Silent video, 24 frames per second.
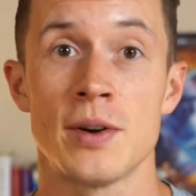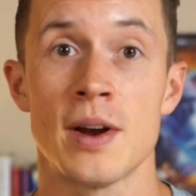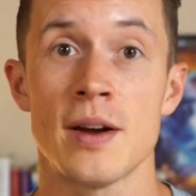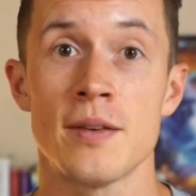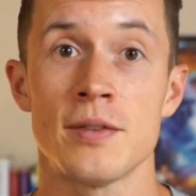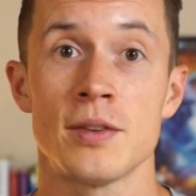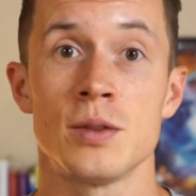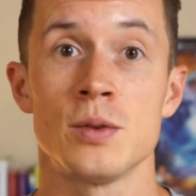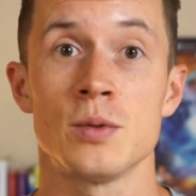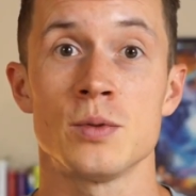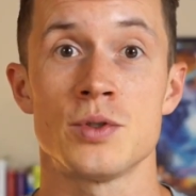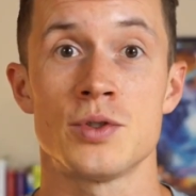
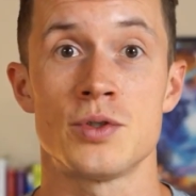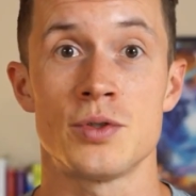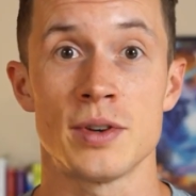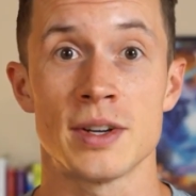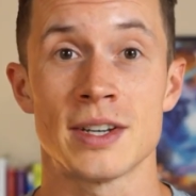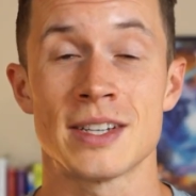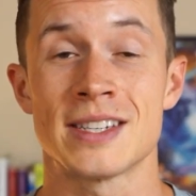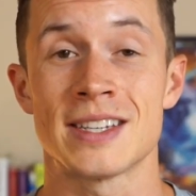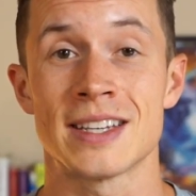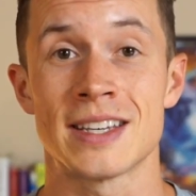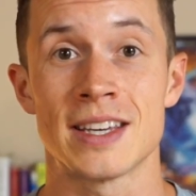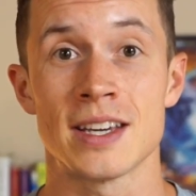having those
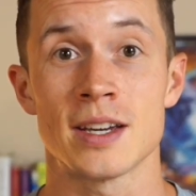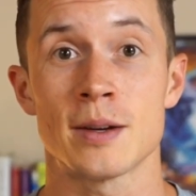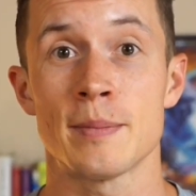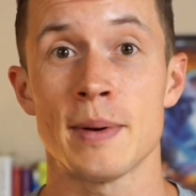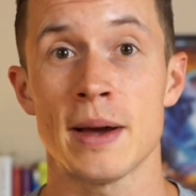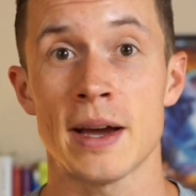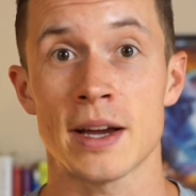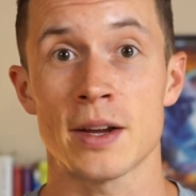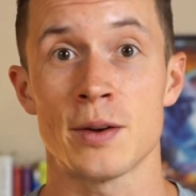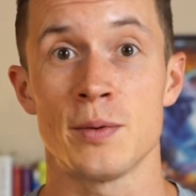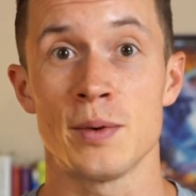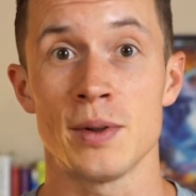drinks to kick
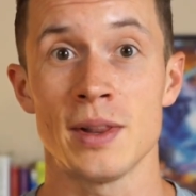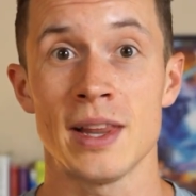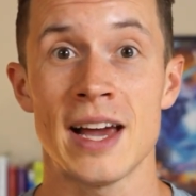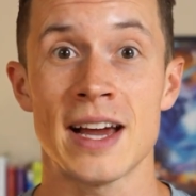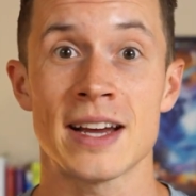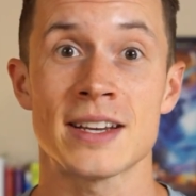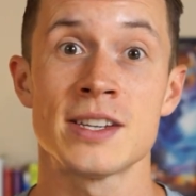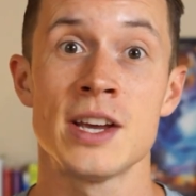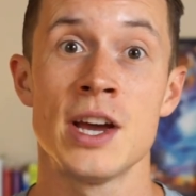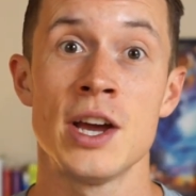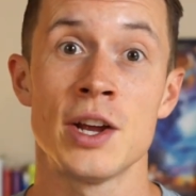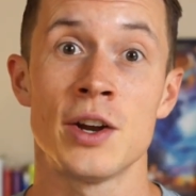back and
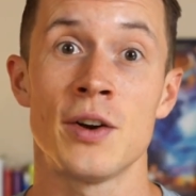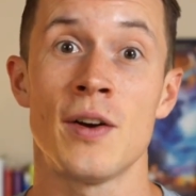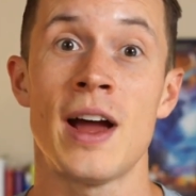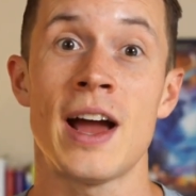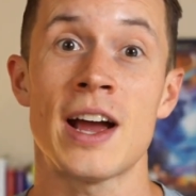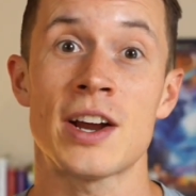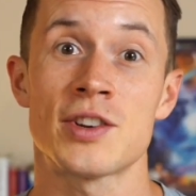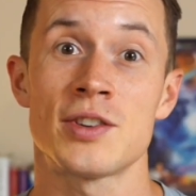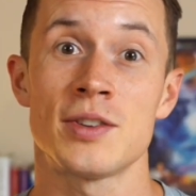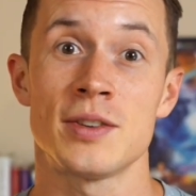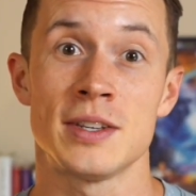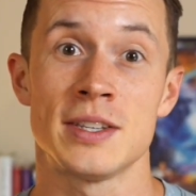relax, you're
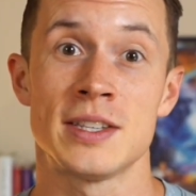actually